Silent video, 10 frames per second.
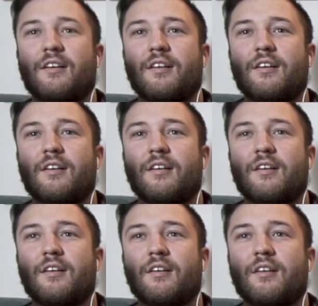
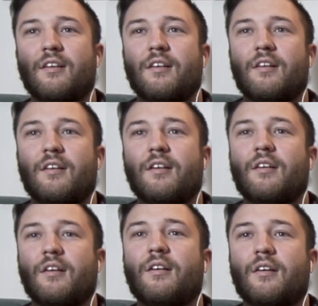
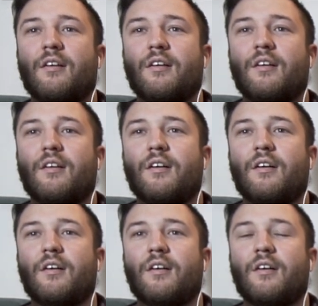
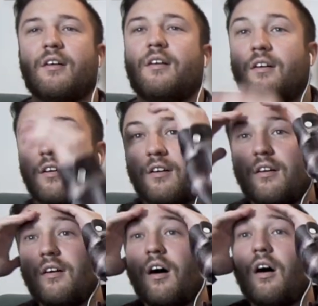No words are spoken by the person on screen.